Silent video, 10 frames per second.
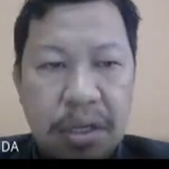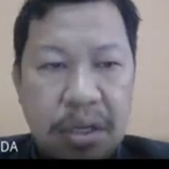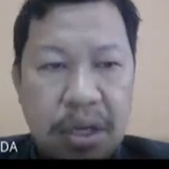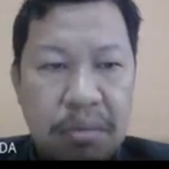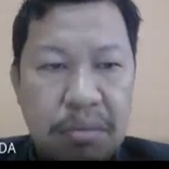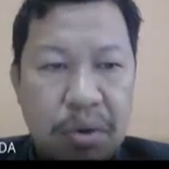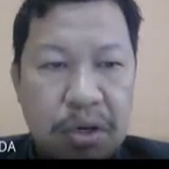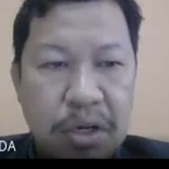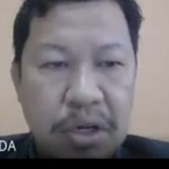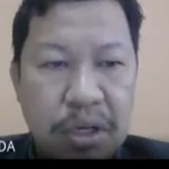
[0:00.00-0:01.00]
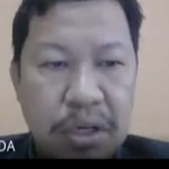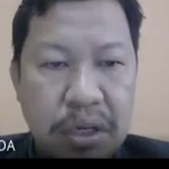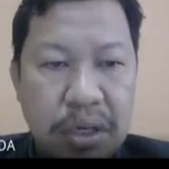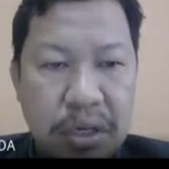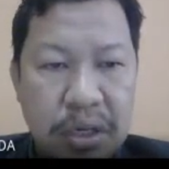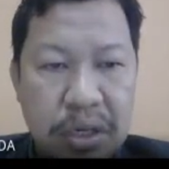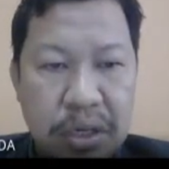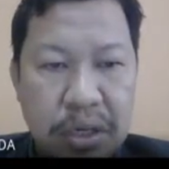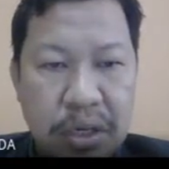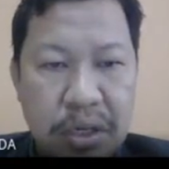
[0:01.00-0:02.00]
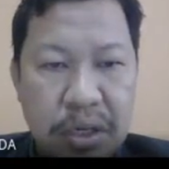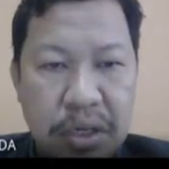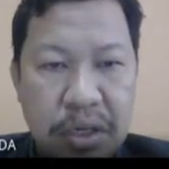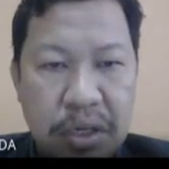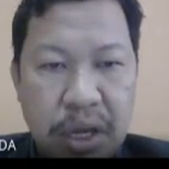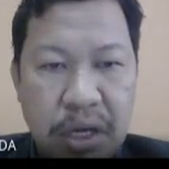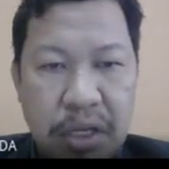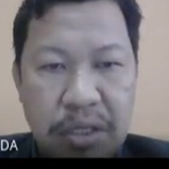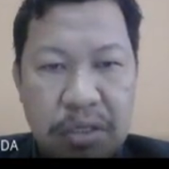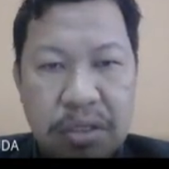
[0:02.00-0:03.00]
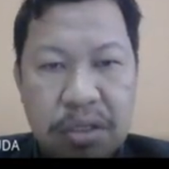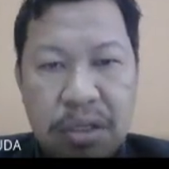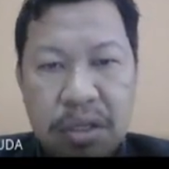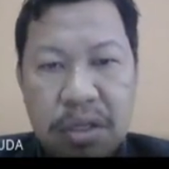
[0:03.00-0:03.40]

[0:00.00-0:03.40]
Okay, modern techniques